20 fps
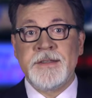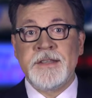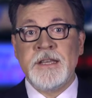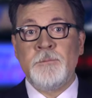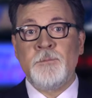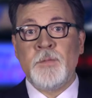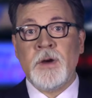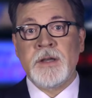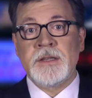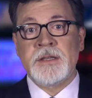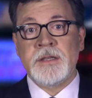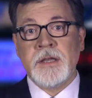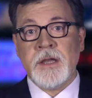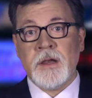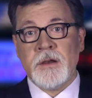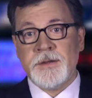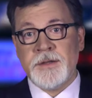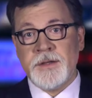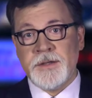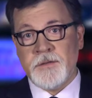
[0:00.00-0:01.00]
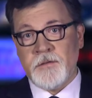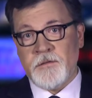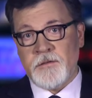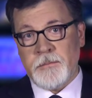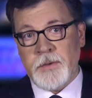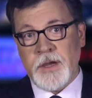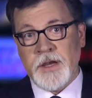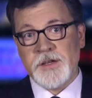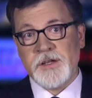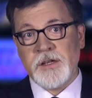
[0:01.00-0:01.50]
debunked Slier's
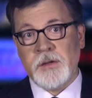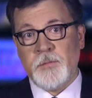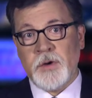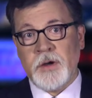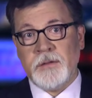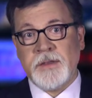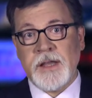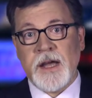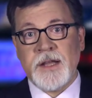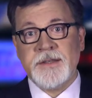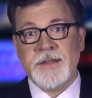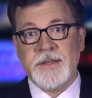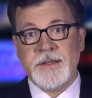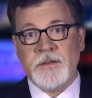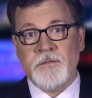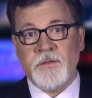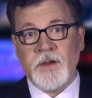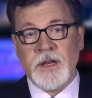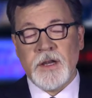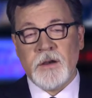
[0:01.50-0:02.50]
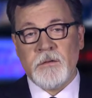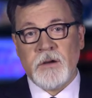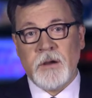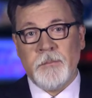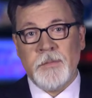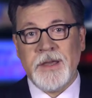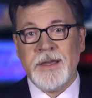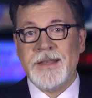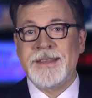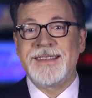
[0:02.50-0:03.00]
disinformation about Nazis invading
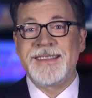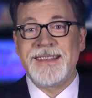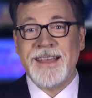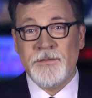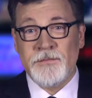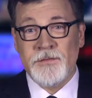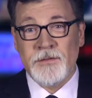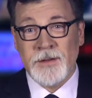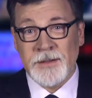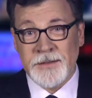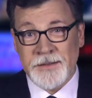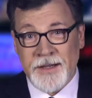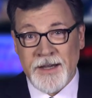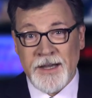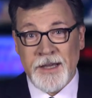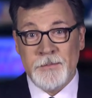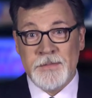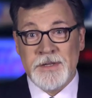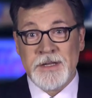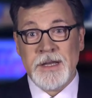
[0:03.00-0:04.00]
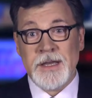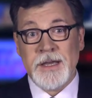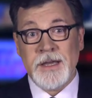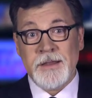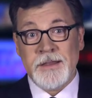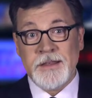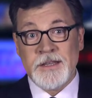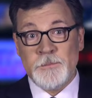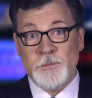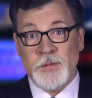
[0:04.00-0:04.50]
Crimea several times.
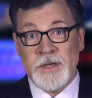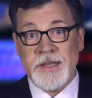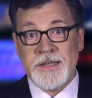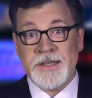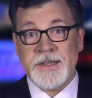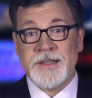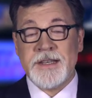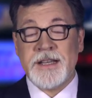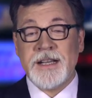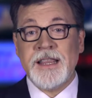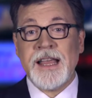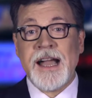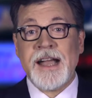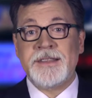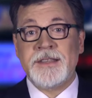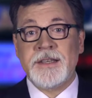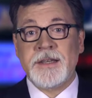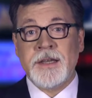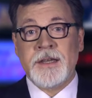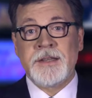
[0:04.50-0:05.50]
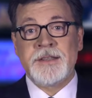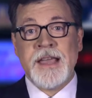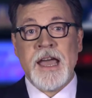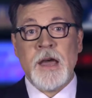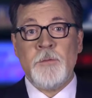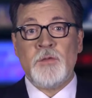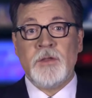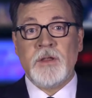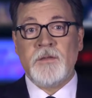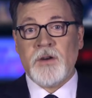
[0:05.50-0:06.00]
This piece is a classic
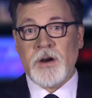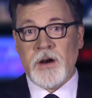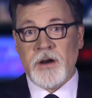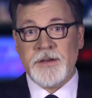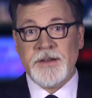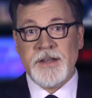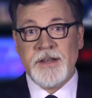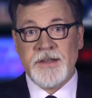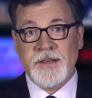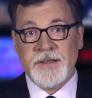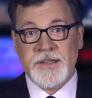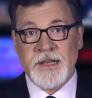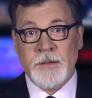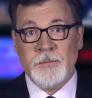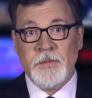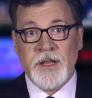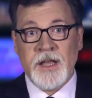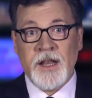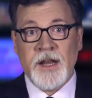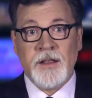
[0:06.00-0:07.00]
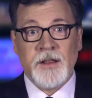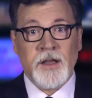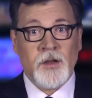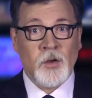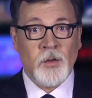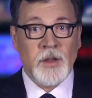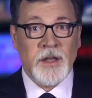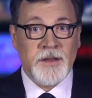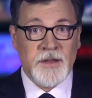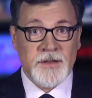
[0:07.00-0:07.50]
example of RT disseminating not
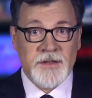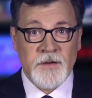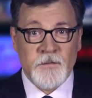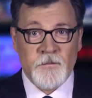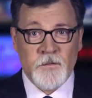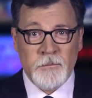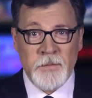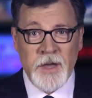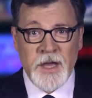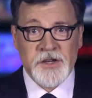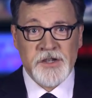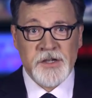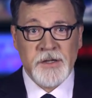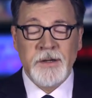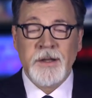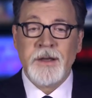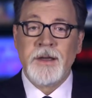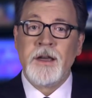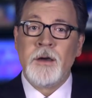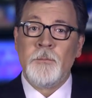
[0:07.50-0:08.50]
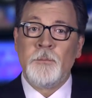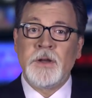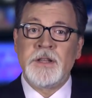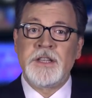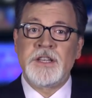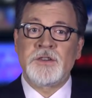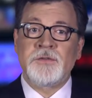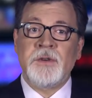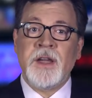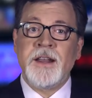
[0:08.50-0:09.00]
only disinformation, but
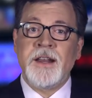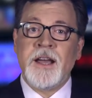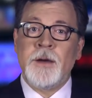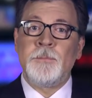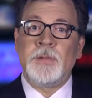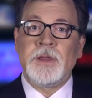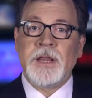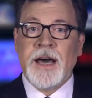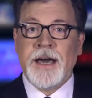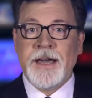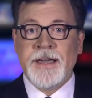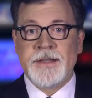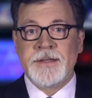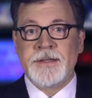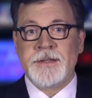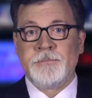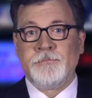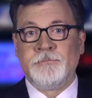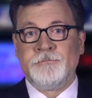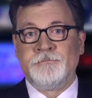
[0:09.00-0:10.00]
straight up lies.